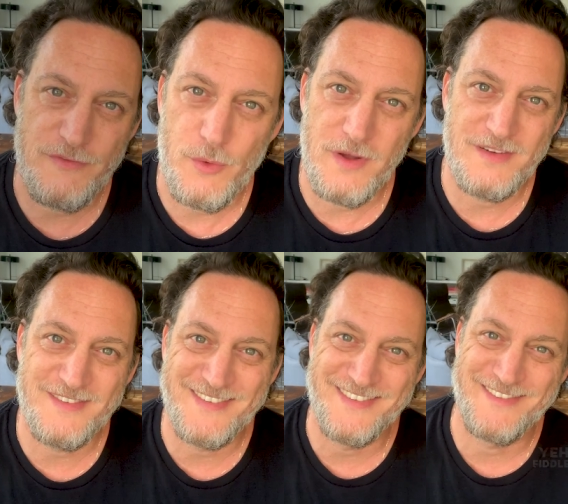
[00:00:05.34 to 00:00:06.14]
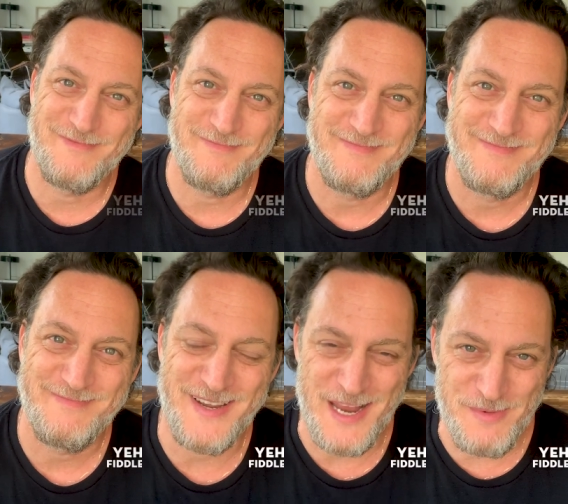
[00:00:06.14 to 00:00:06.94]
everyone,
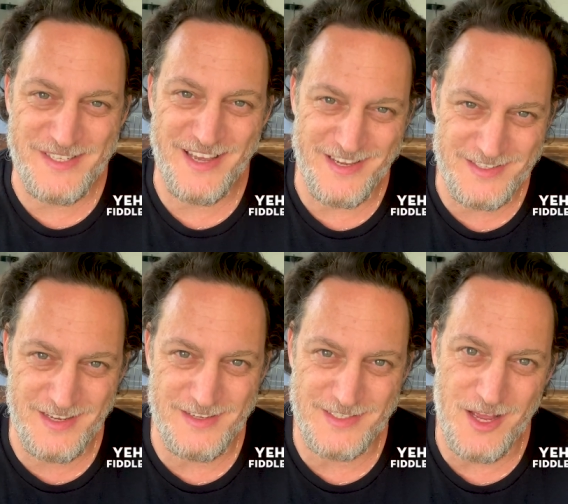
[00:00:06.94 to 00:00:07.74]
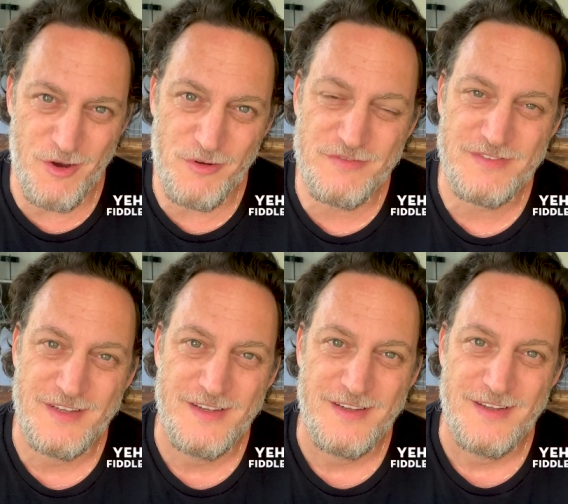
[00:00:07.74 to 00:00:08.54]
my name is Yehezkel Lazarov
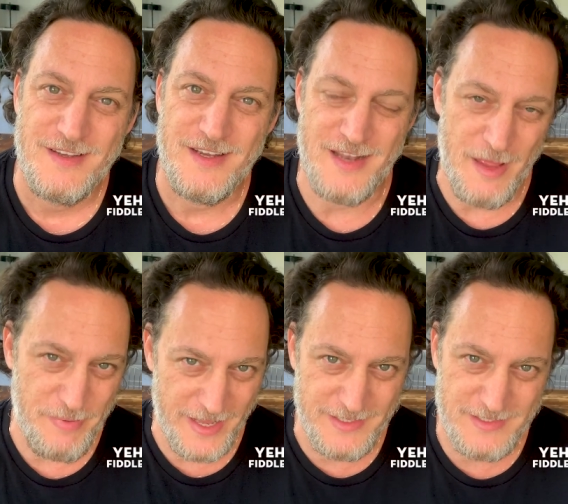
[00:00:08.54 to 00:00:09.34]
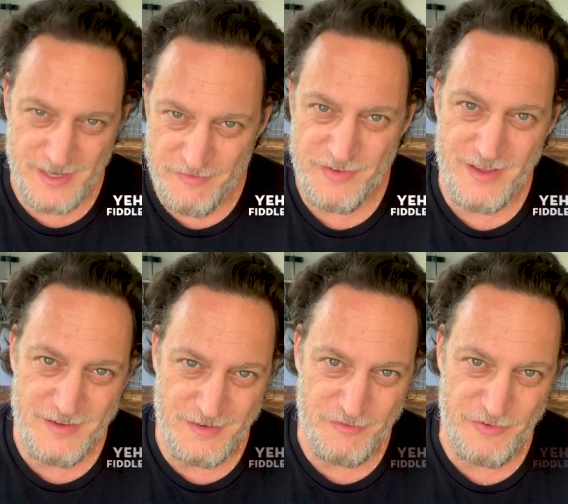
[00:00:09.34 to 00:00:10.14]
and I played Tevye
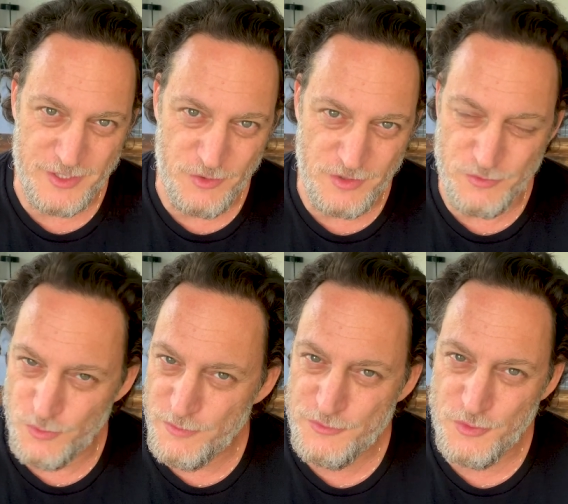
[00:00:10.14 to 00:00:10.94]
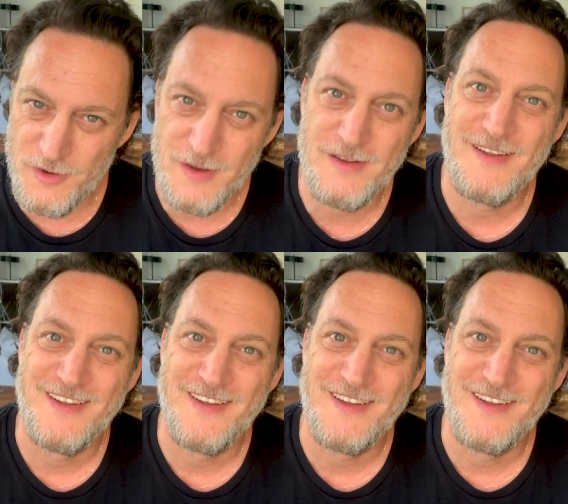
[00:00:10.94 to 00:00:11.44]
in Fiddler on the Roof tour.